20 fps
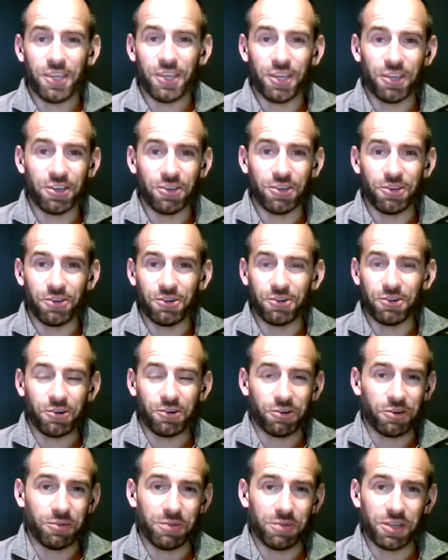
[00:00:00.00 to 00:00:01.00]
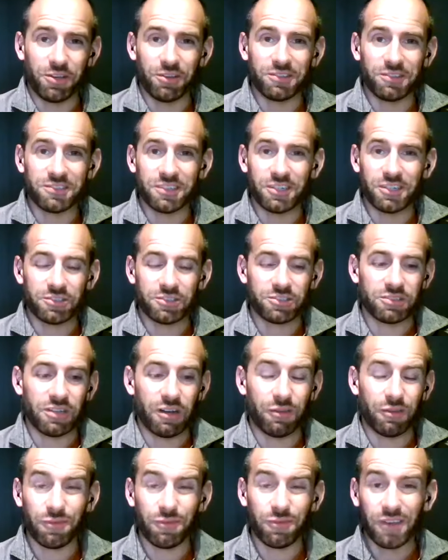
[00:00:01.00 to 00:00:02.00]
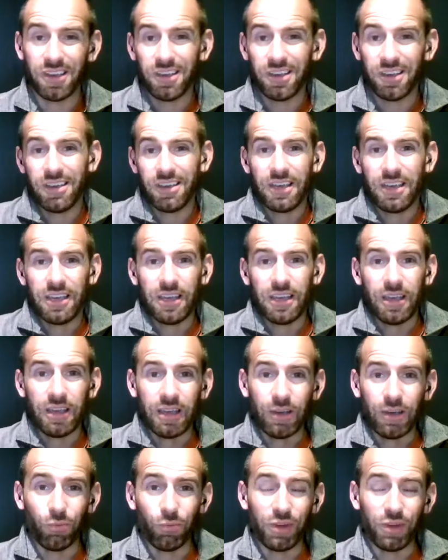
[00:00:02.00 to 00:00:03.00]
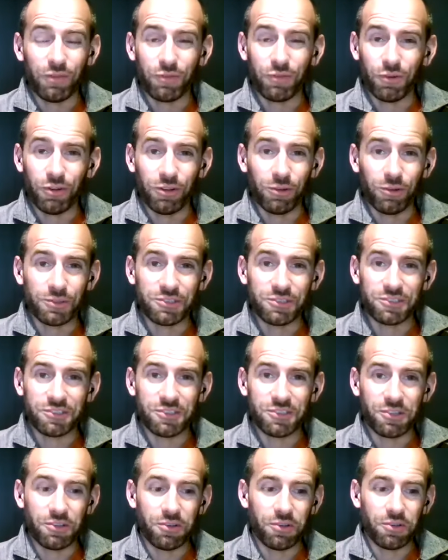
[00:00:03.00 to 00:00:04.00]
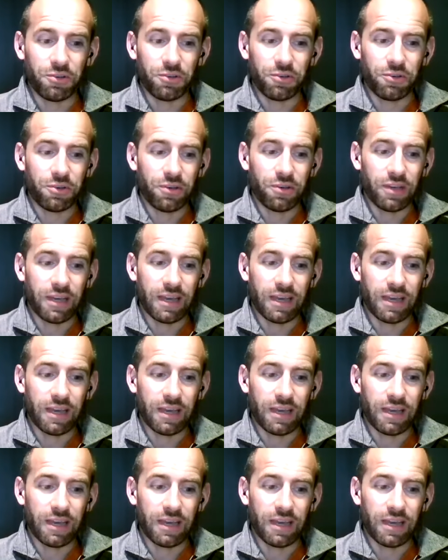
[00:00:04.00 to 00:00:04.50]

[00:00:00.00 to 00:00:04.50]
you're not going to be using our stuff. We've got loads to do.